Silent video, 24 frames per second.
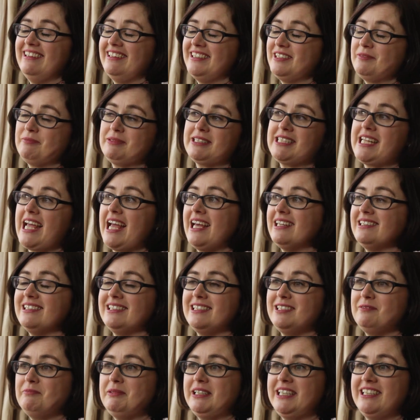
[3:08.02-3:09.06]
kind of
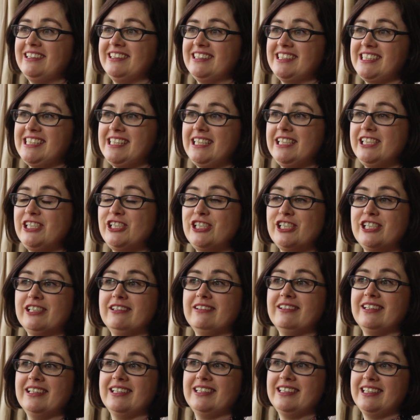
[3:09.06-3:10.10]
pretends to be her
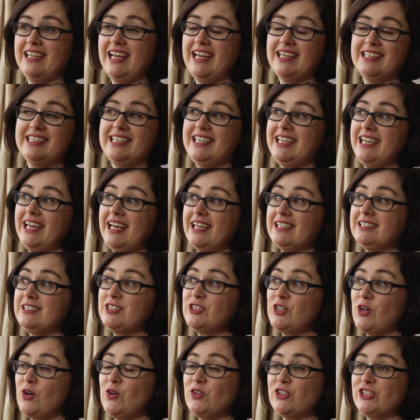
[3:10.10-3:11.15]
teacher and and he has
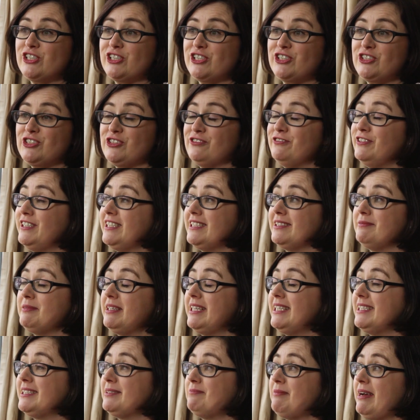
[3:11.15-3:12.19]
taught her stuff he's
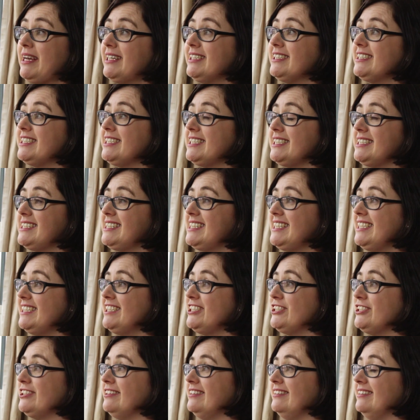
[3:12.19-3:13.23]
he's managed to
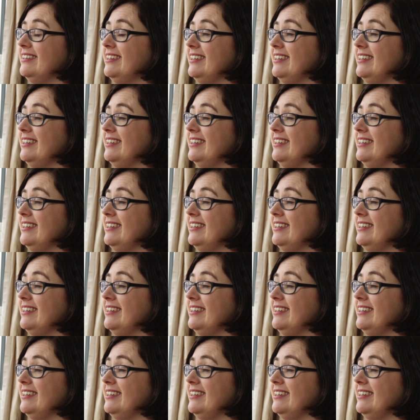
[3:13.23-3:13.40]
teach her